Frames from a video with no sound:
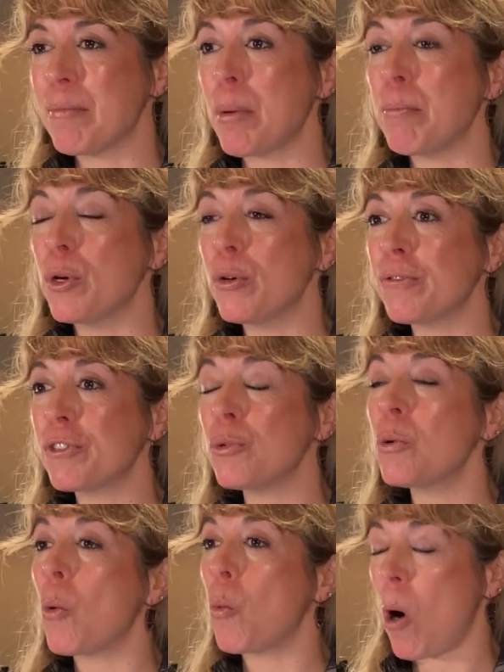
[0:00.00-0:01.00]
move
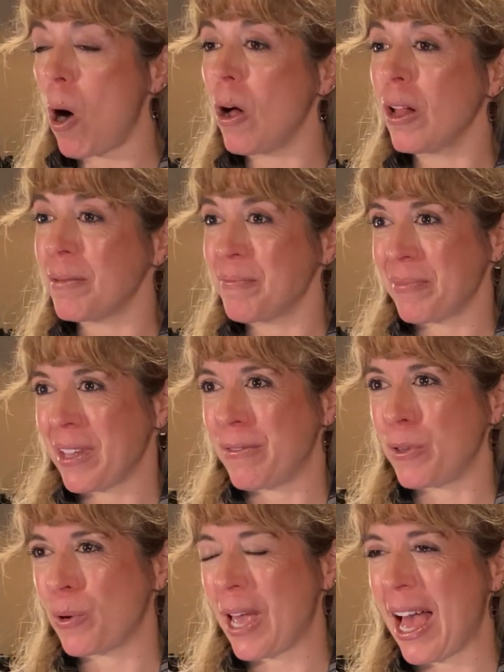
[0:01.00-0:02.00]
to a wall,
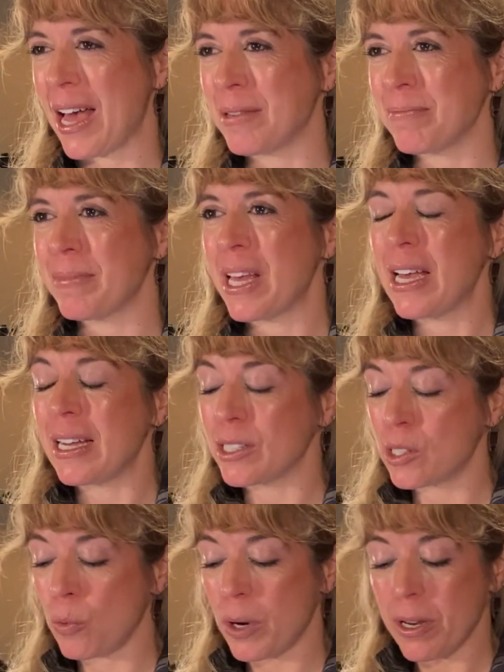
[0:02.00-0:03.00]
if you can. And
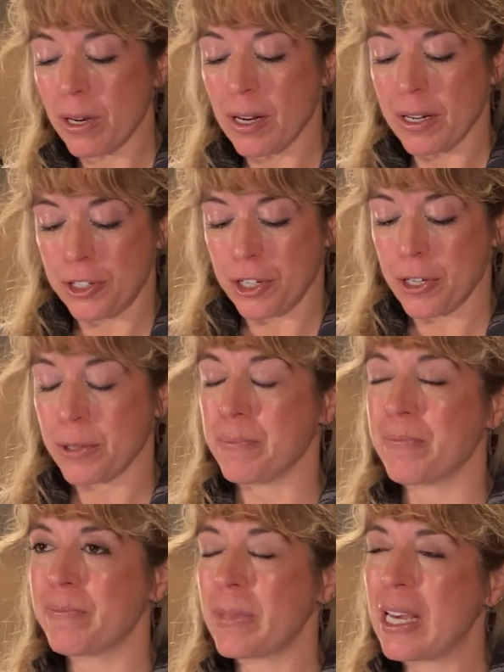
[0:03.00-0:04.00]
so what you're going to do
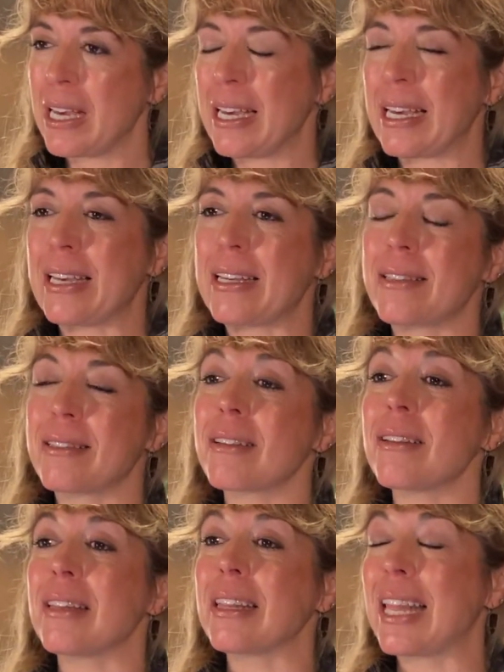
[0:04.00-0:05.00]
is
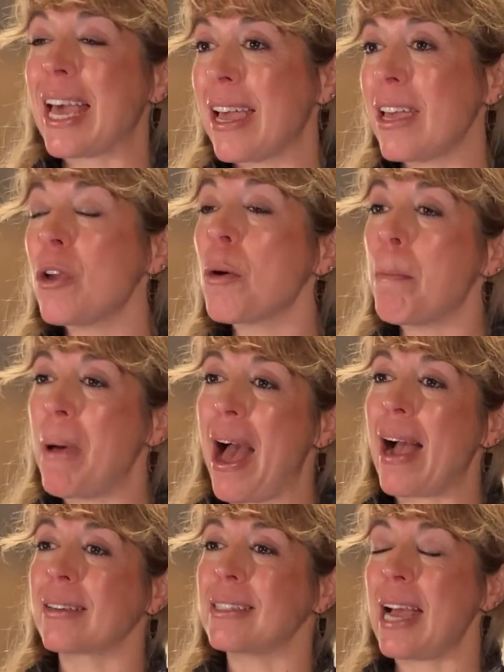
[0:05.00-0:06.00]
lay your
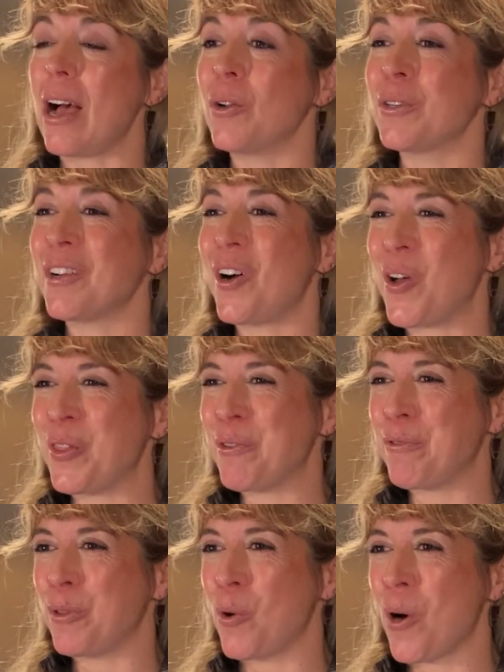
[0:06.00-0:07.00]
back down on the
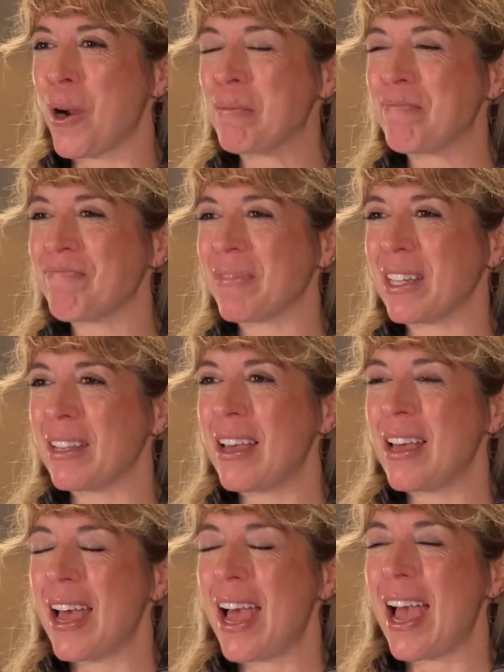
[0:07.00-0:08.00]
floor
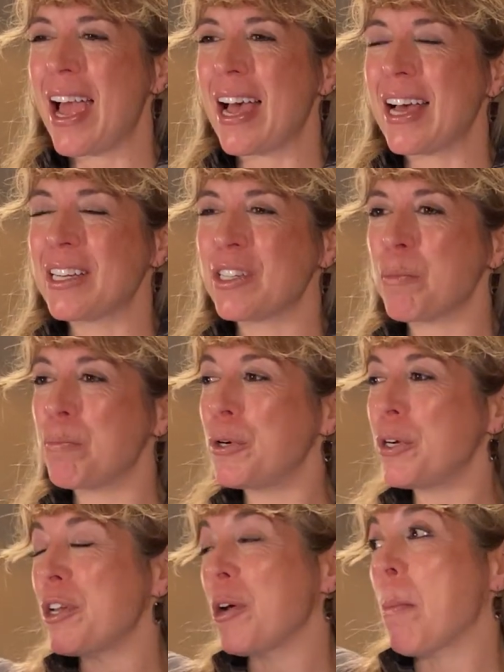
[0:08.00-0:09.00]
and
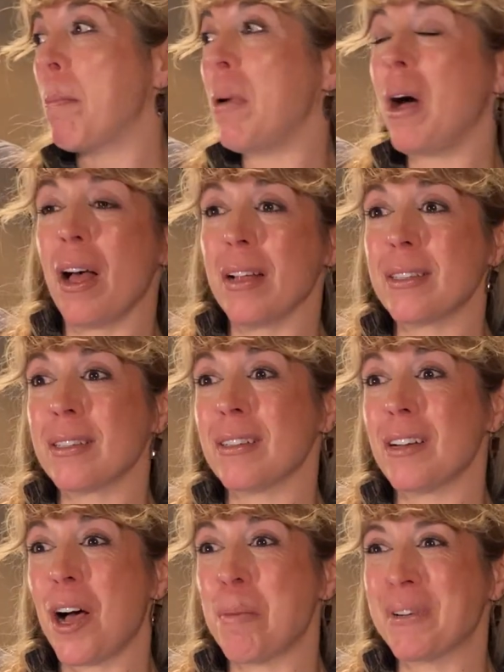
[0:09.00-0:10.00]
put your butt
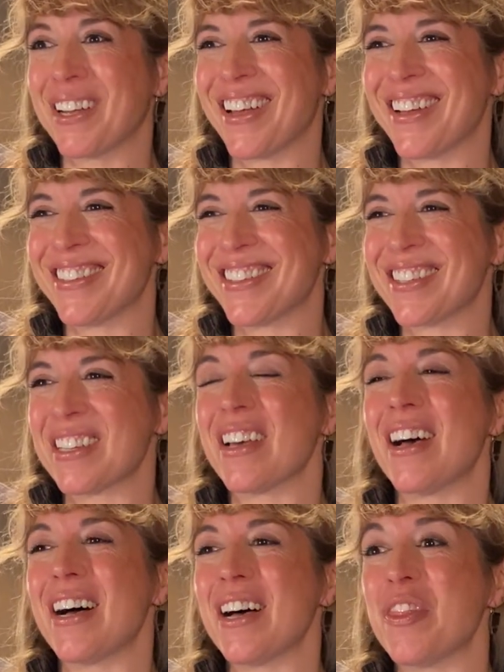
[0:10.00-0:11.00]
up against
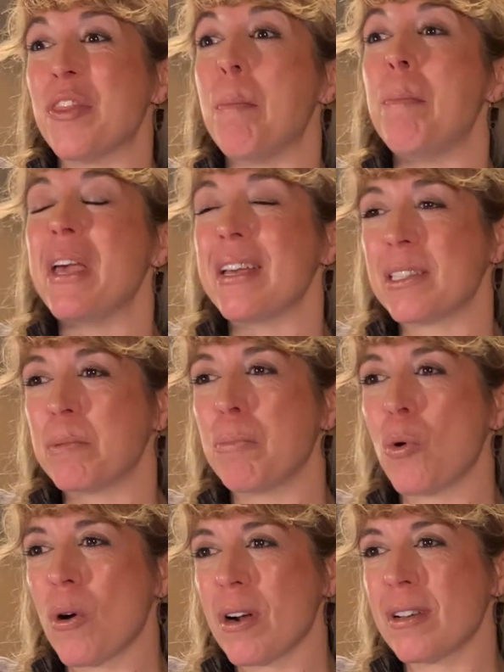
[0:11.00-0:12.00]
the
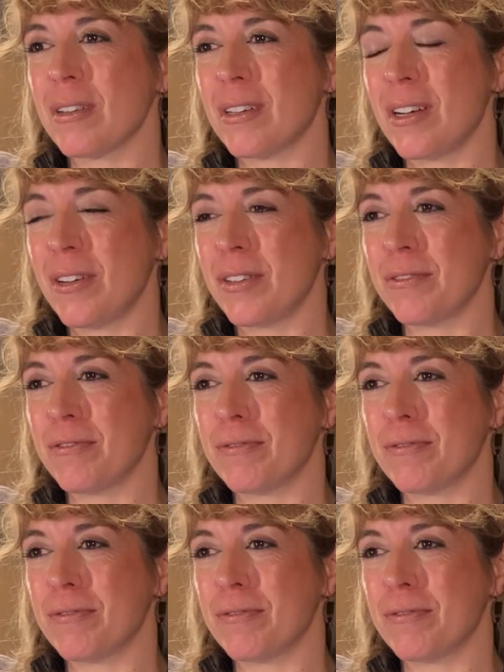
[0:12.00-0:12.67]
baseboard of